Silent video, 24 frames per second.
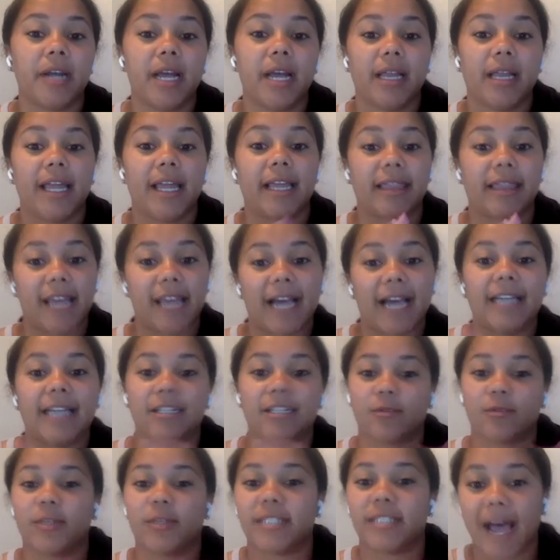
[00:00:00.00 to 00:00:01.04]
Like, that is
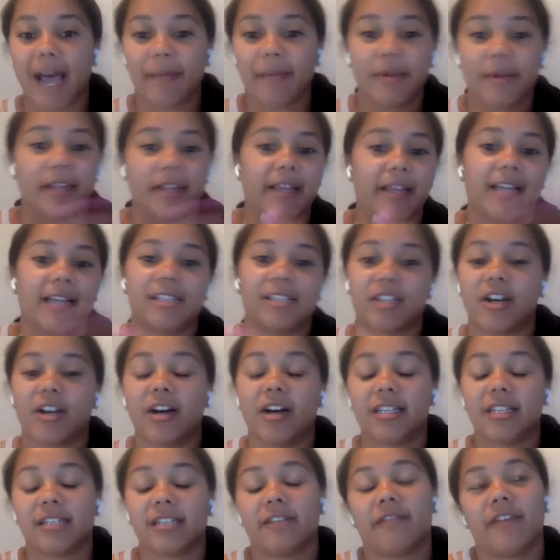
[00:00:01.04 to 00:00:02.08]
what's happening. That's the
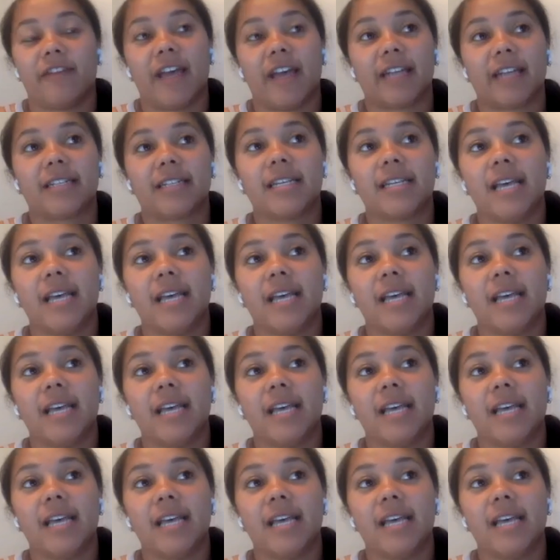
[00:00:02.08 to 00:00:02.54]
cause and effect.